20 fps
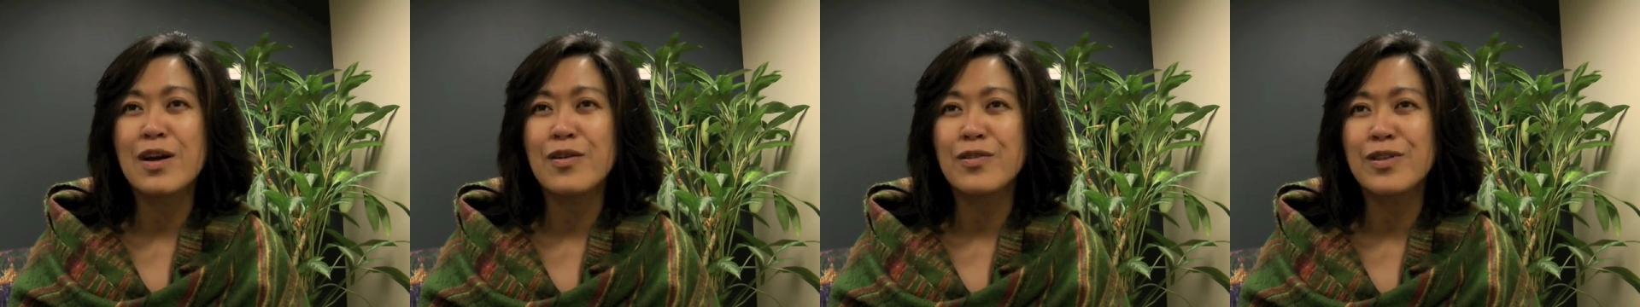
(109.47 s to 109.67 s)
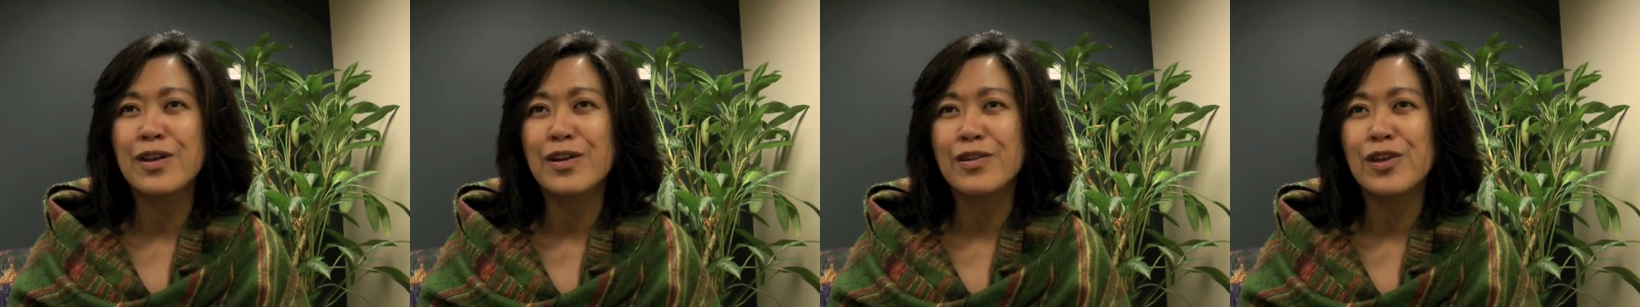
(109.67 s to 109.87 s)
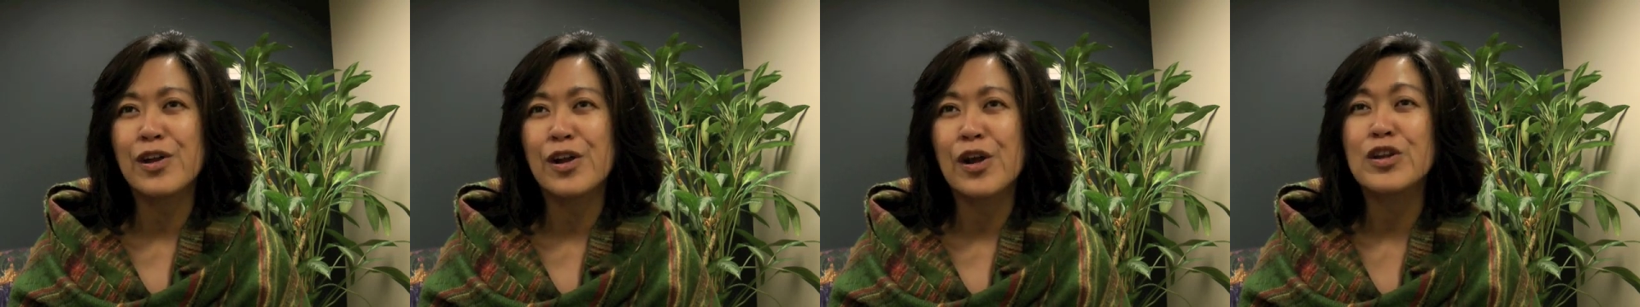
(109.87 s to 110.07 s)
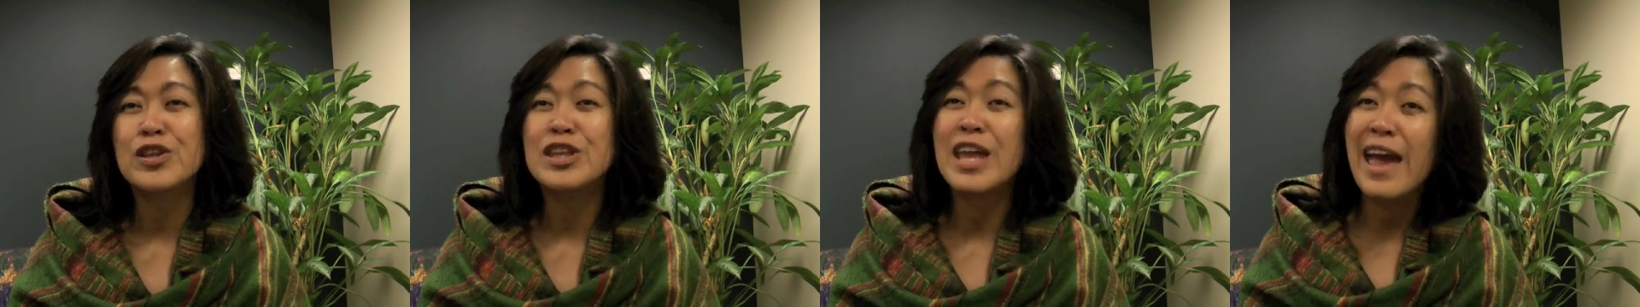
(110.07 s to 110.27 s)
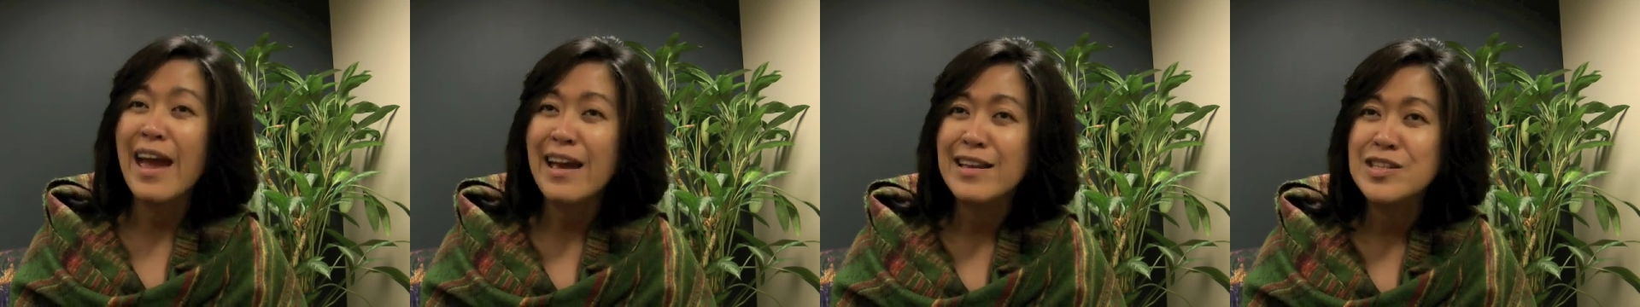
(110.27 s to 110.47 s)
out there that are
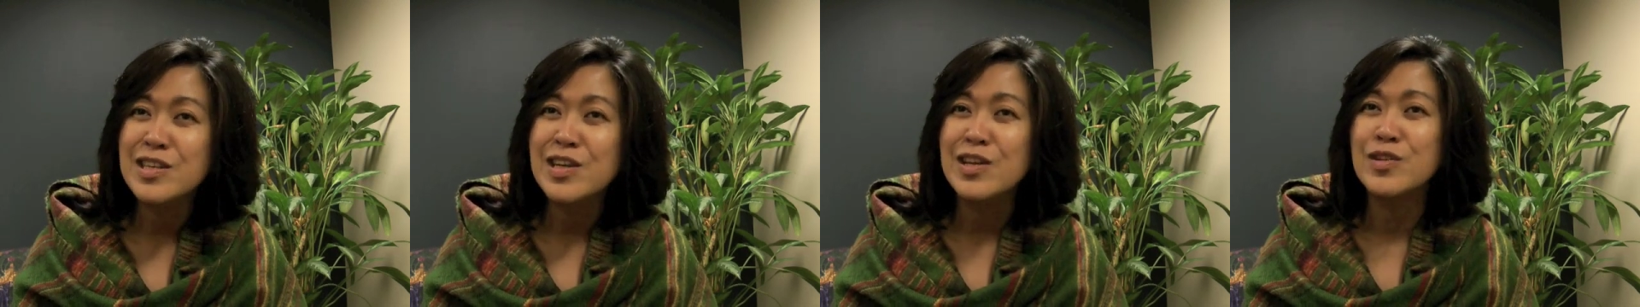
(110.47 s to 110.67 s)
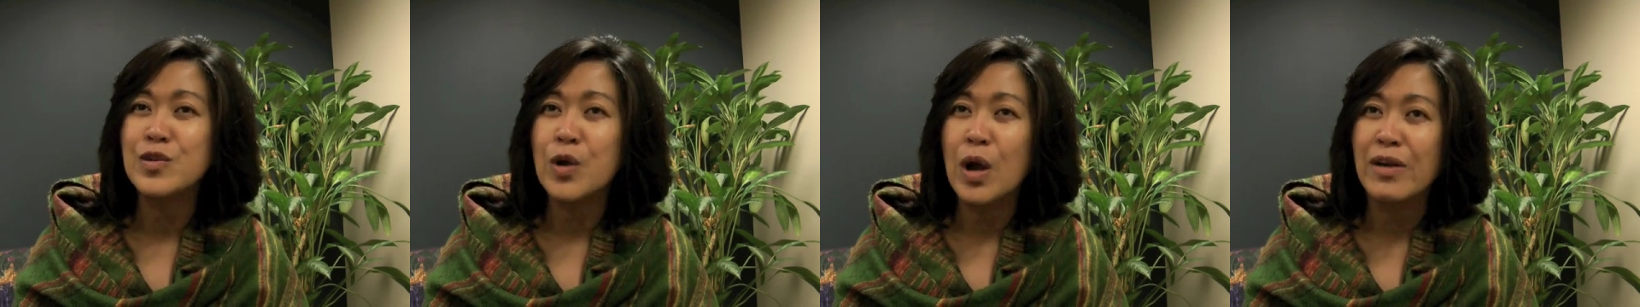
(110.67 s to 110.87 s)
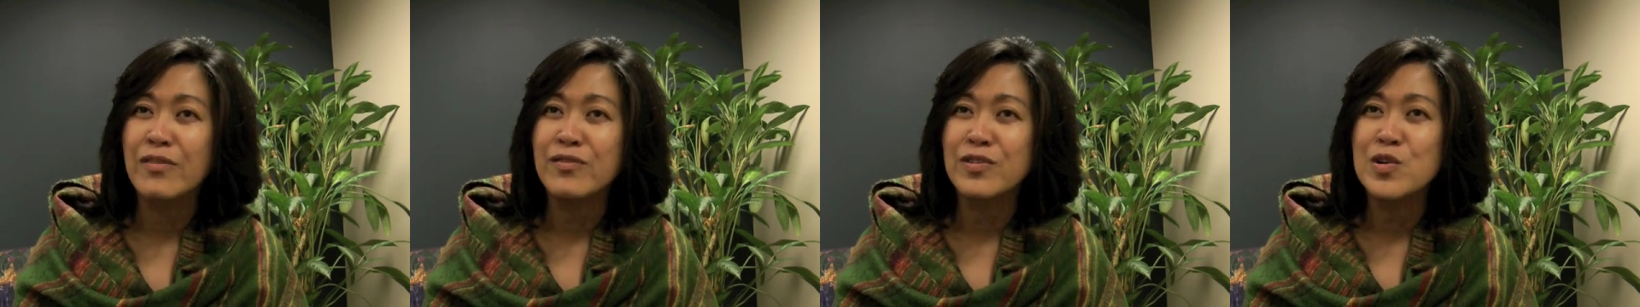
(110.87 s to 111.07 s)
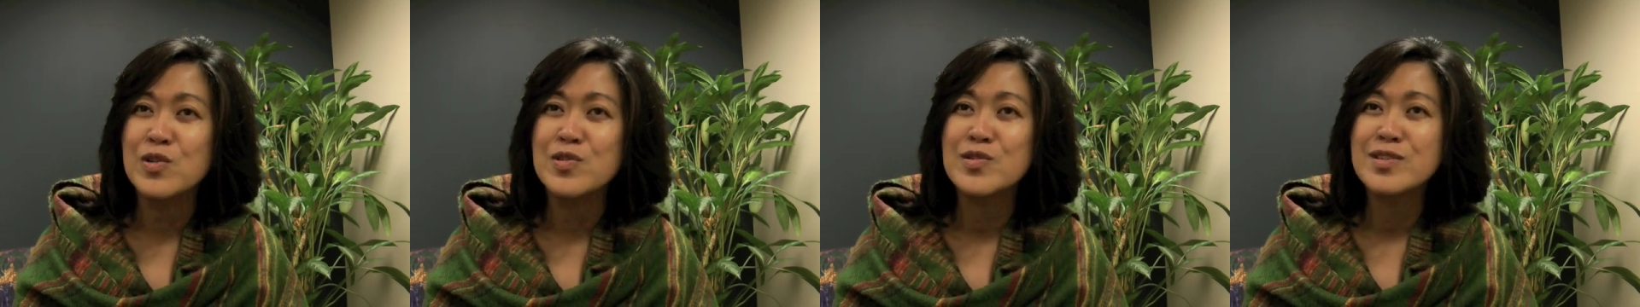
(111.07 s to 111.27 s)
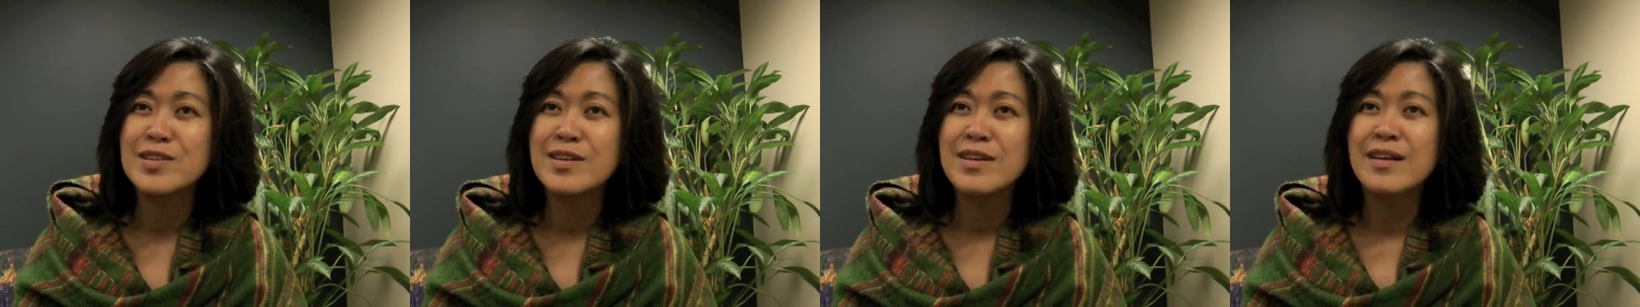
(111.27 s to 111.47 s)
taxi
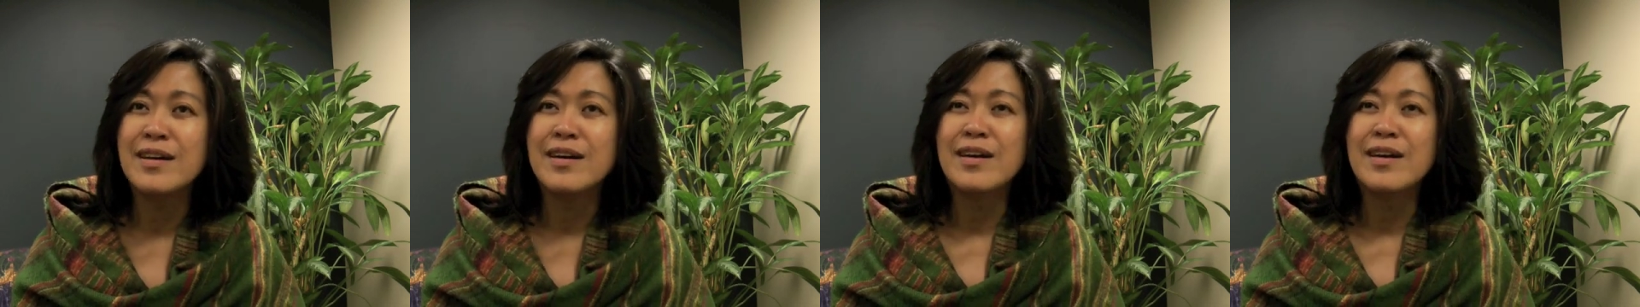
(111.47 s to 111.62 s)
drivers